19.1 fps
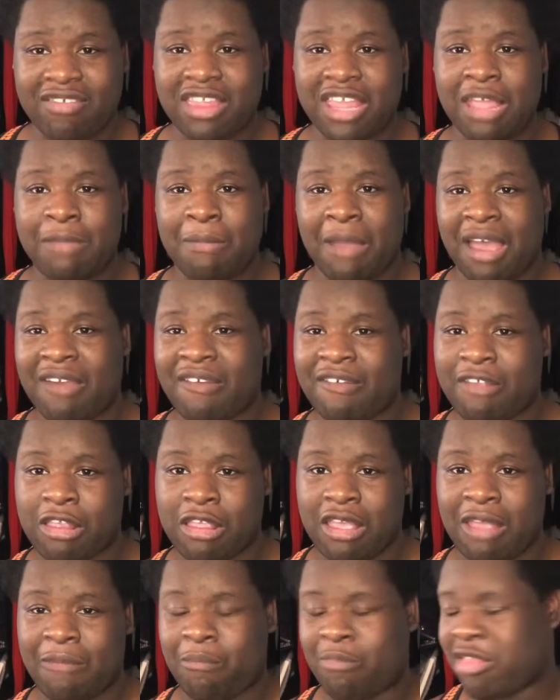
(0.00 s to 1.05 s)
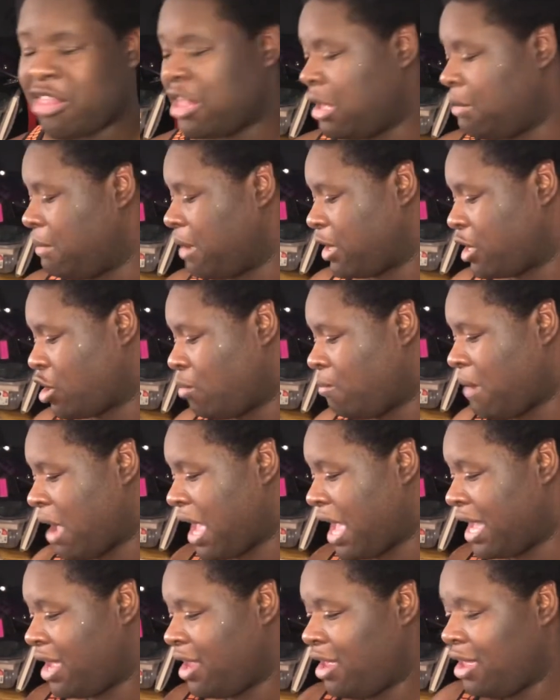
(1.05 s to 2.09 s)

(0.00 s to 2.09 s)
seen me do my